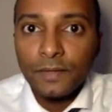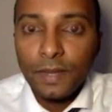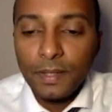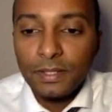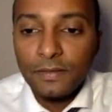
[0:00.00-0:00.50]

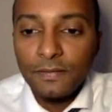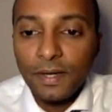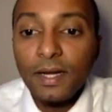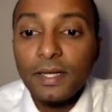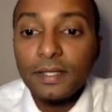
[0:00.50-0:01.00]
I'm going to
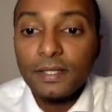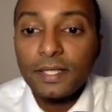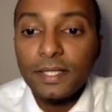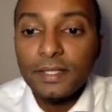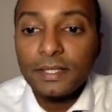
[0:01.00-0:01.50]
divide
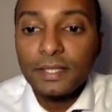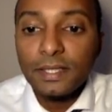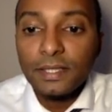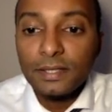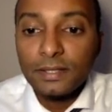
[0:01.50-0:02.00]
each
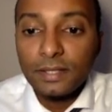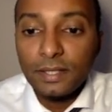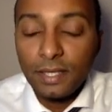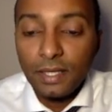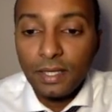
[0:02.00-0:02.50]

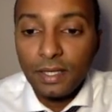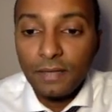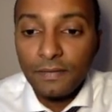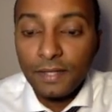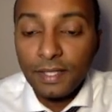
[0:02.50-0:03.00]

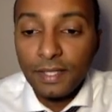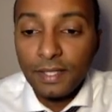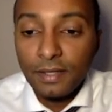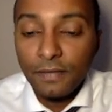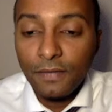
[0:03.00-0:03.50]
of the uh,
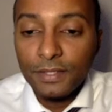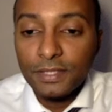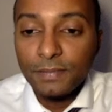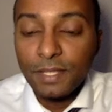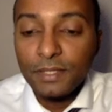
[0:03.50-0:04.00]

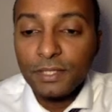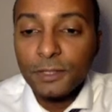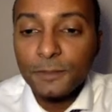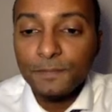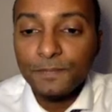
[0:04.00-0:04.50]
coefficients by
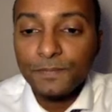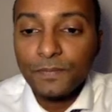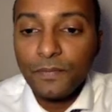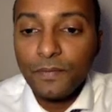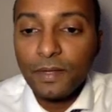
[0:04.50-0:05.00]
2.
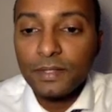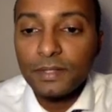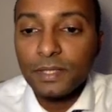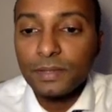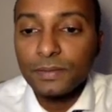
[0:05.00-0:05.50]

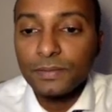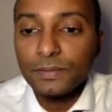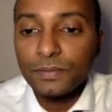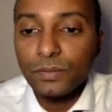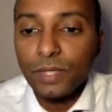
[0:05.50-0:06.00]
So
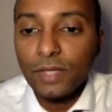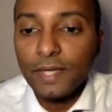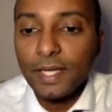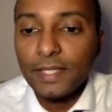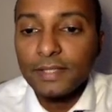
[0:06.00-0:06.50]
we have
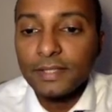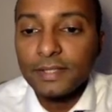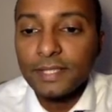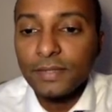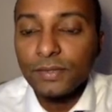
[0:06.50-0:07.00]
x is
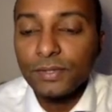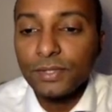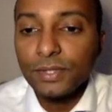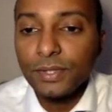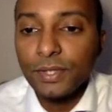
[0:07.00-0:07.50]
equal
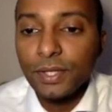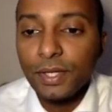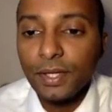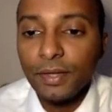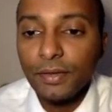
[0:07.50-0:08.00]
to
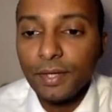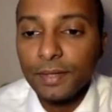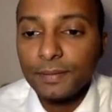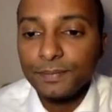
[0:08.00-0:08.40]
3.